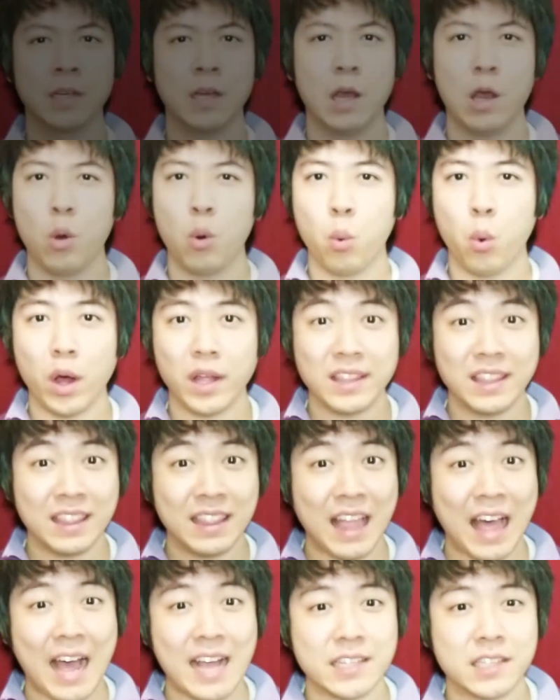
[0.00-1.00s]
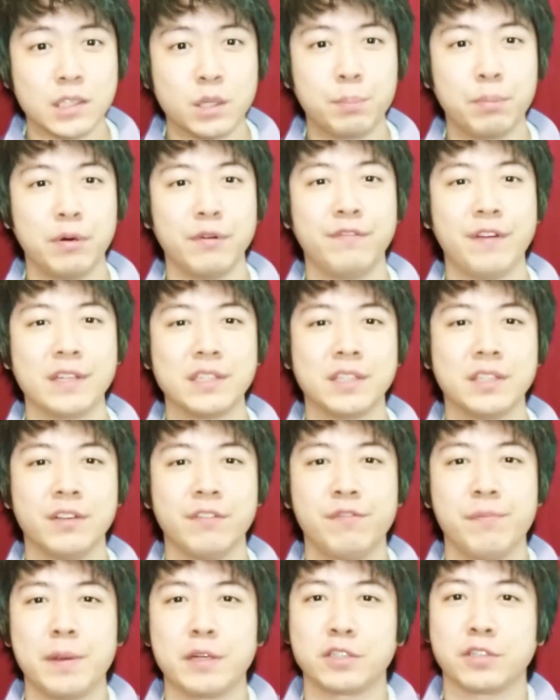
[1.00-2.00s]
One last
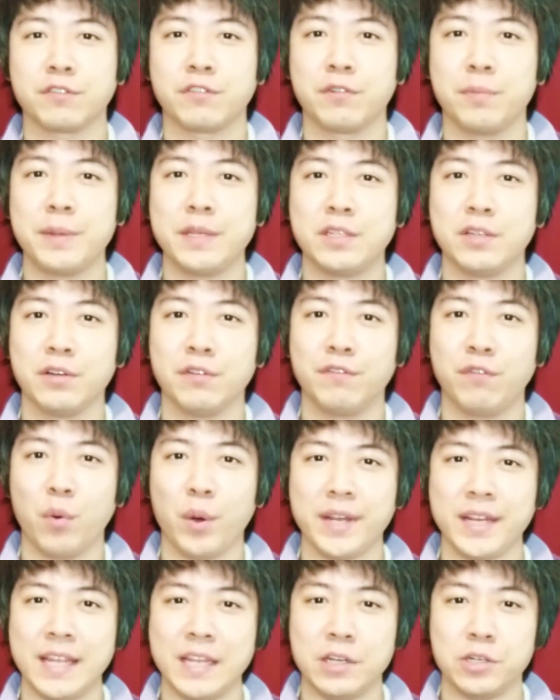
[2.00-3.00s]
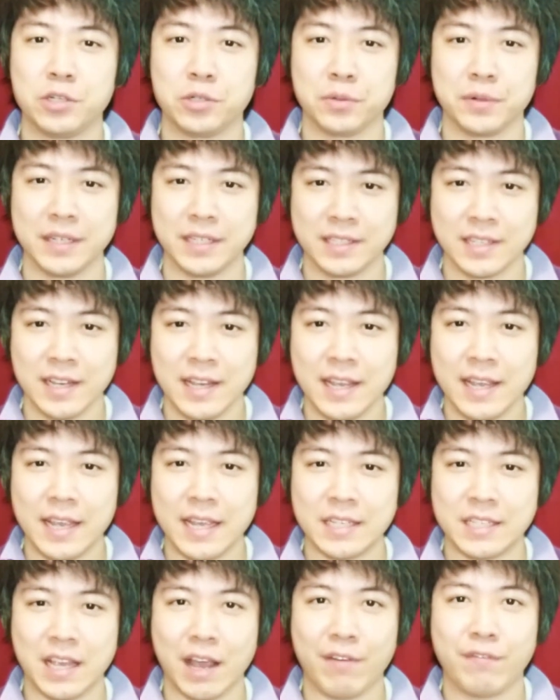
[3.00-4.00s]
preventative measure for me to avoid injuries
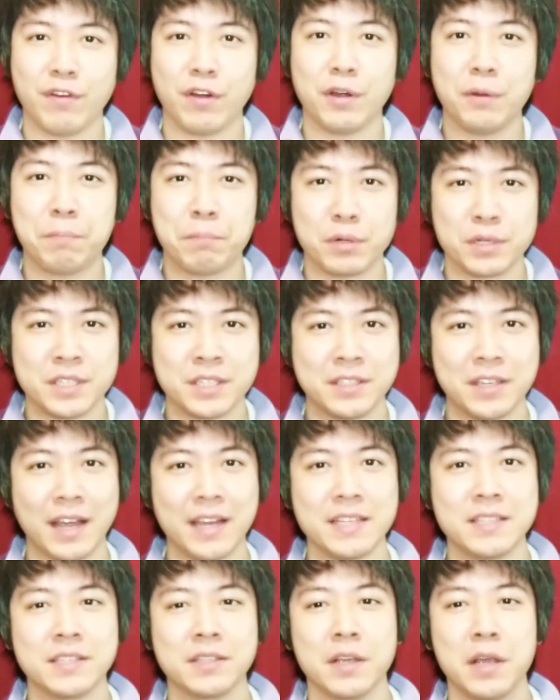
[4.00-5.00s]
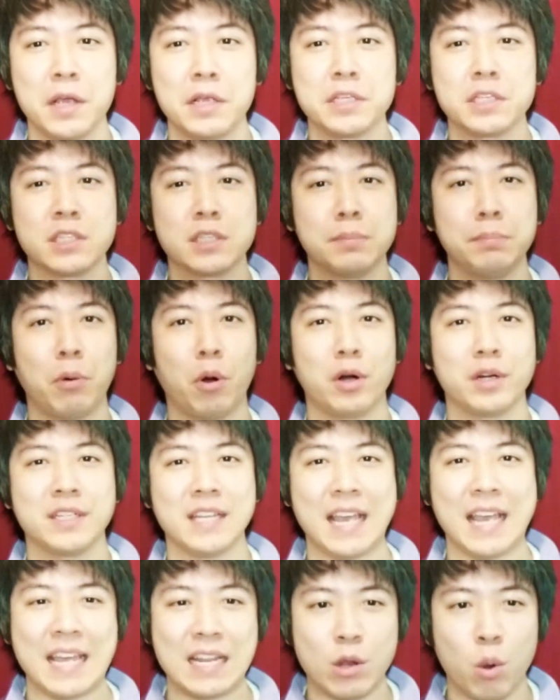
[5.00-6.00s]
is to have very precise, smart,
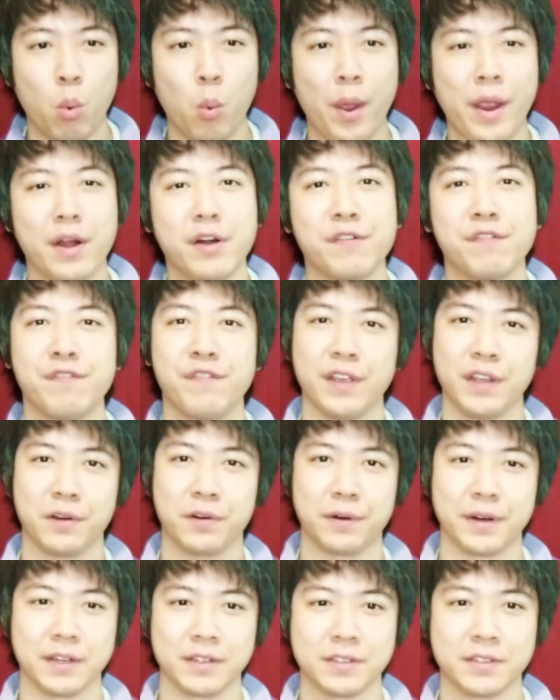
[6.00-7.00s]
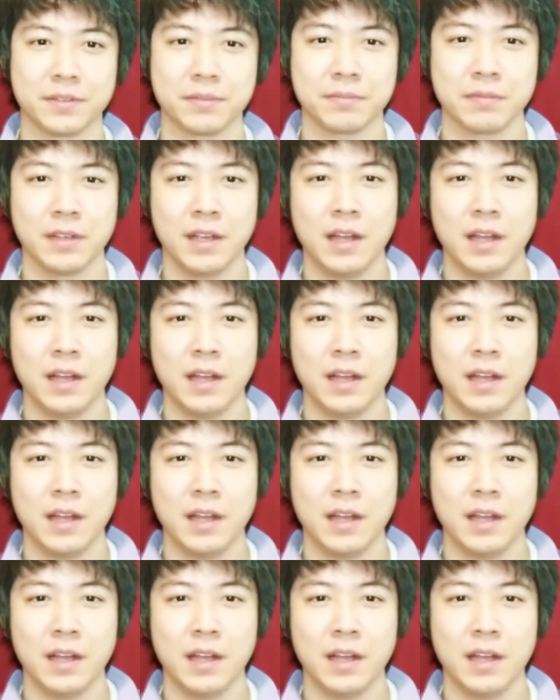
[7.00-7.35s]
and aware fingerings.